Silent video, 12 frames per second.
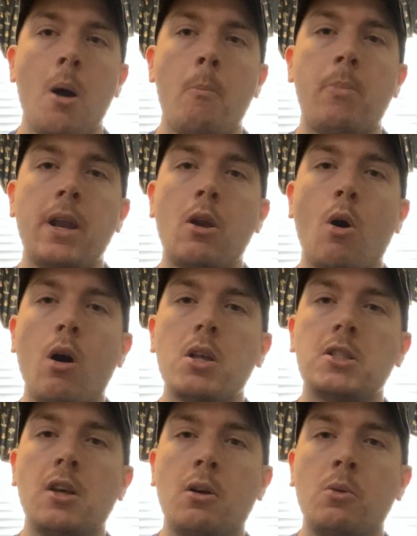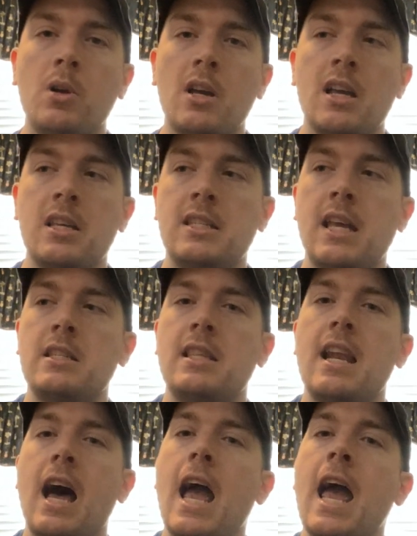but it also says
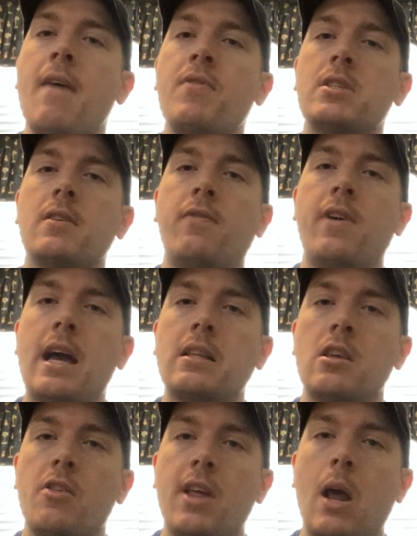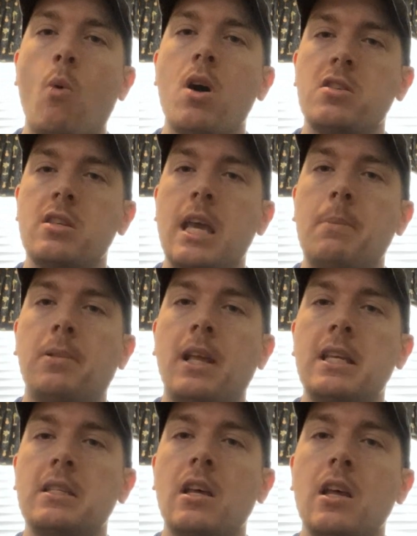that I have this effect that I want to take
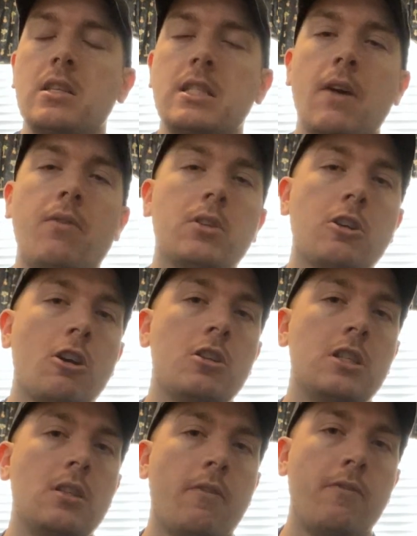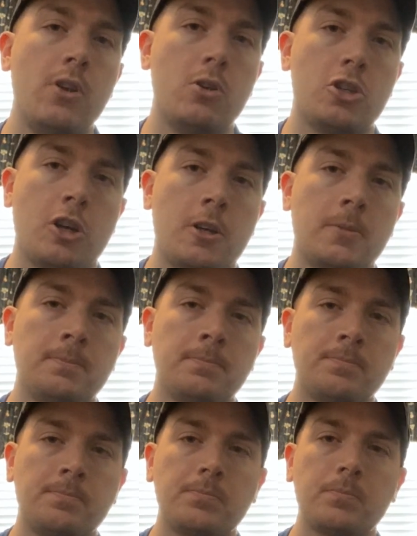place several turns in the future,
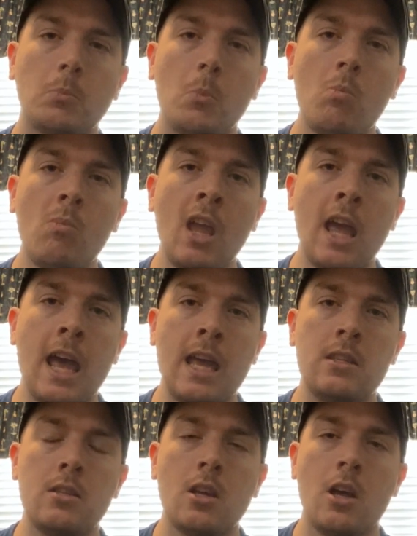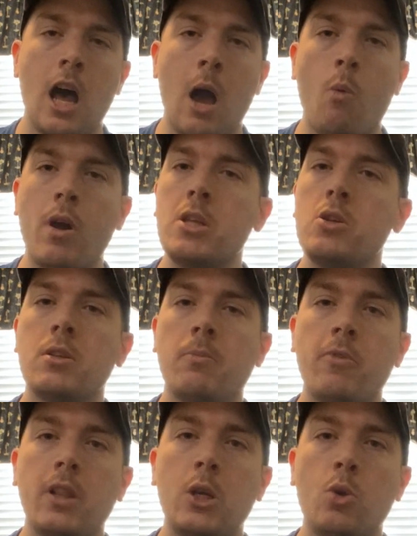and I want to do some
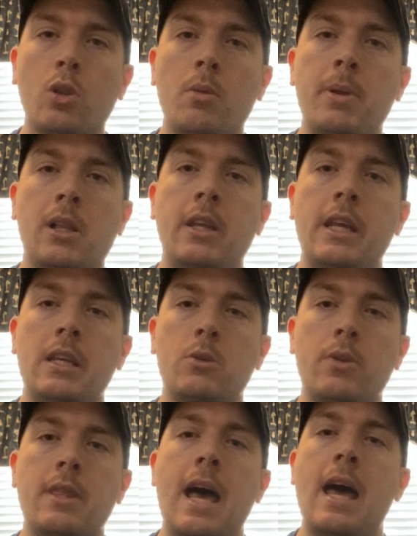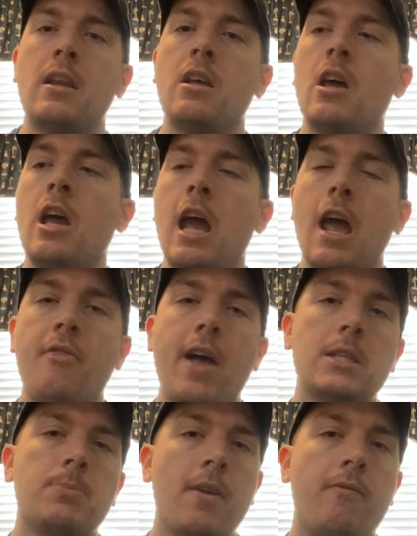really cool abilities with that. And
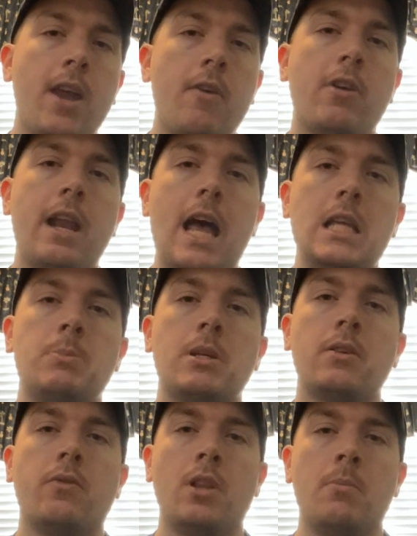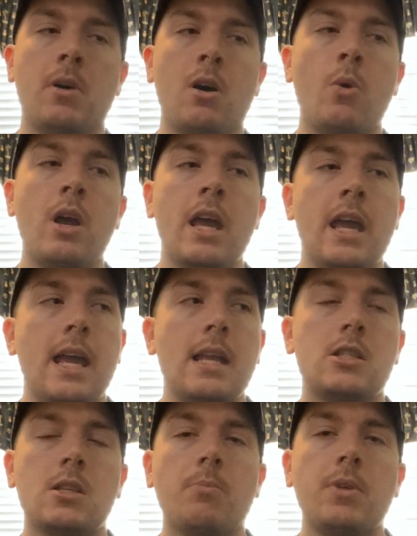that's my favorite aspect of Limbo.
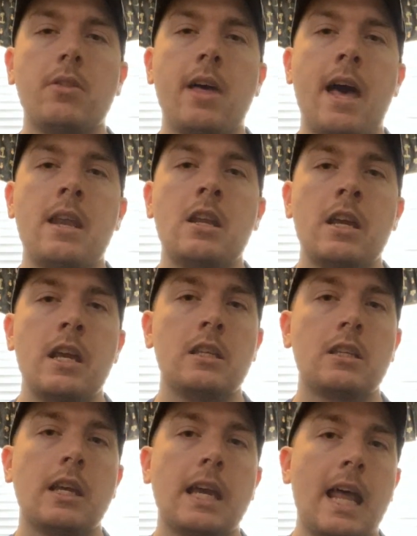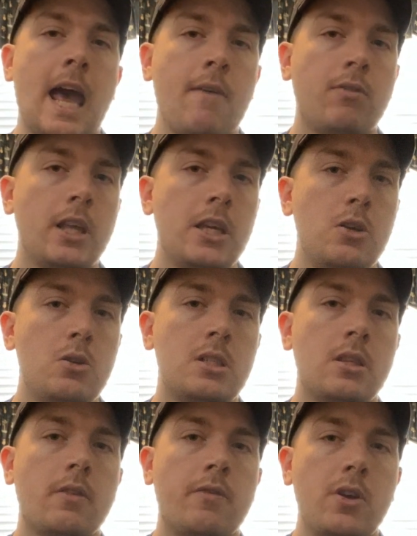It's something that is going to get heavily used
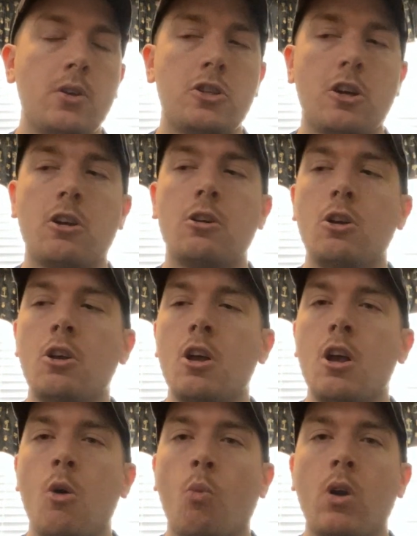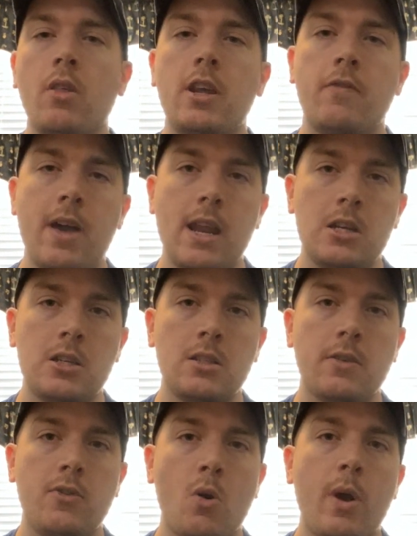in the future. One of the advantages
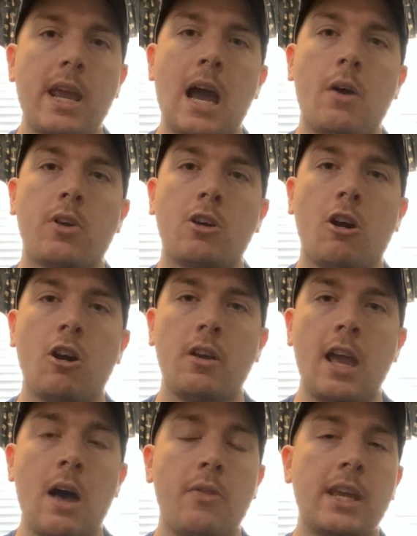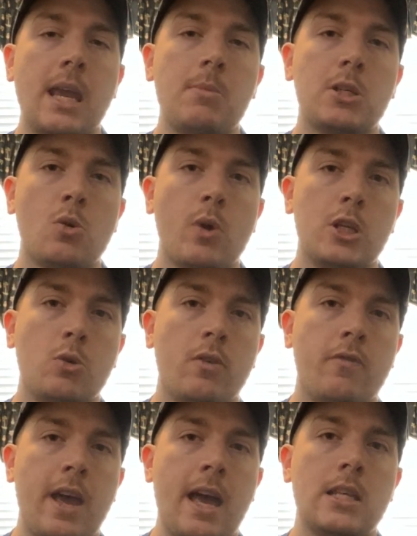of knowing how the game is going to
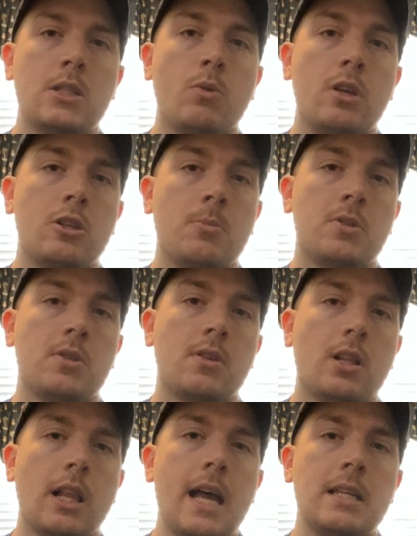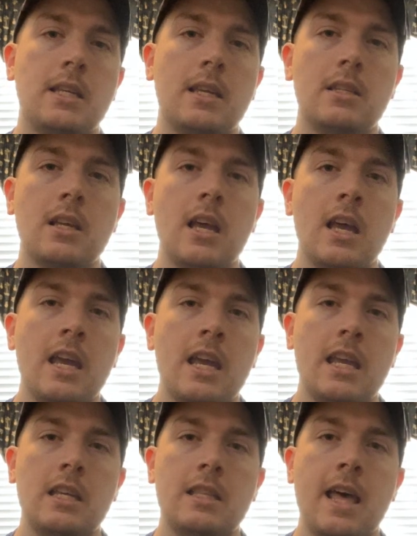advance in terms of the classes
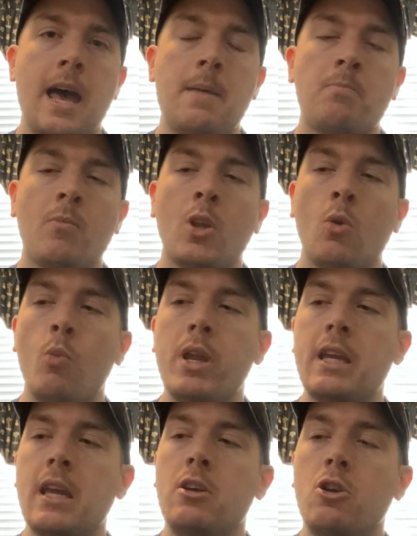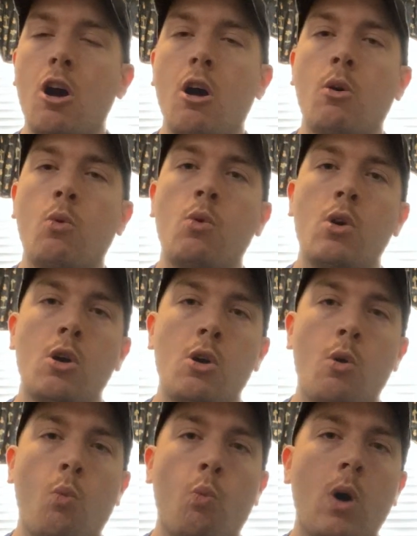is that we can know
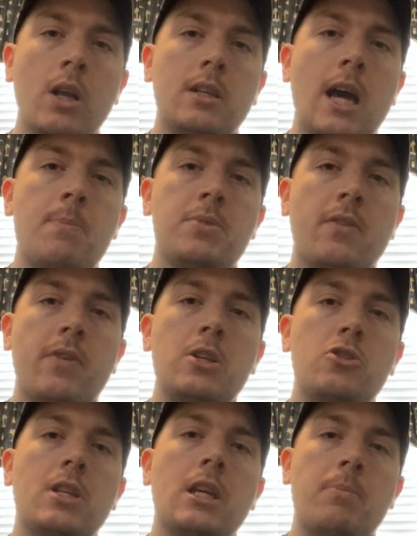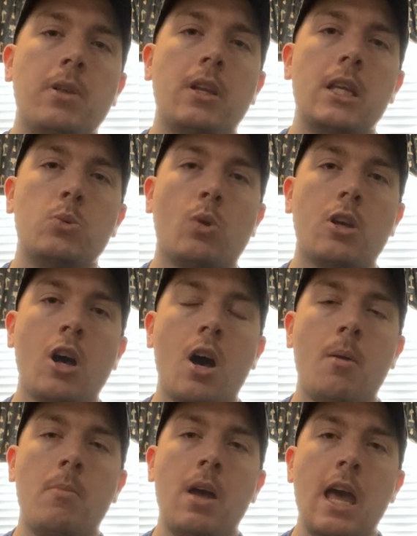what types of interesting abilities will
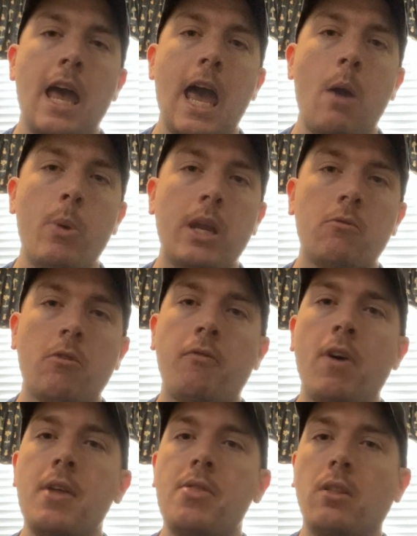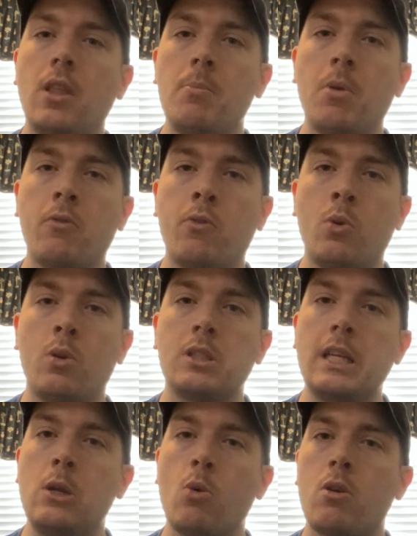come, and we can refine the Limbo rules
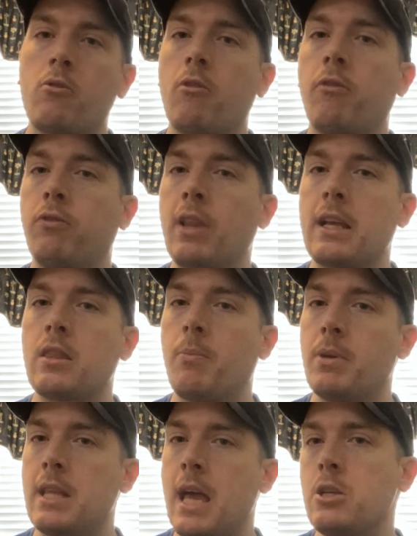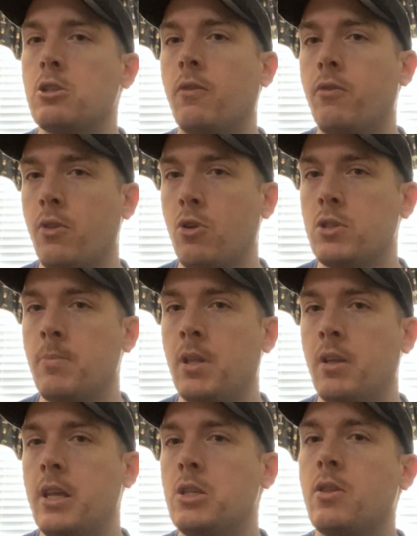in order to reflect the potential for those
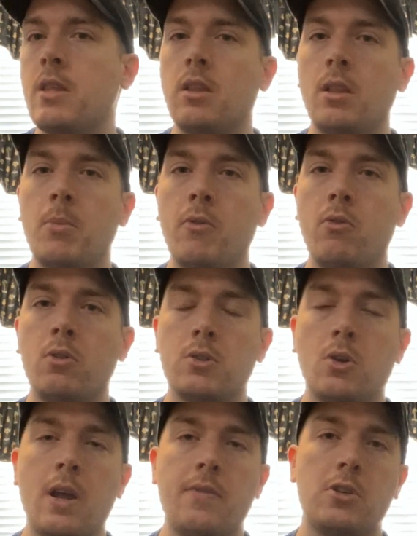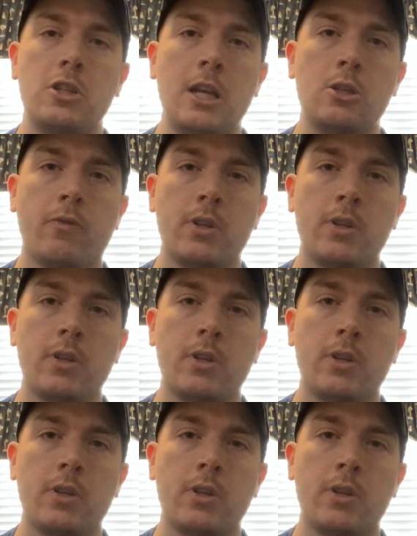abilities so that the Limbo rules don't have to change over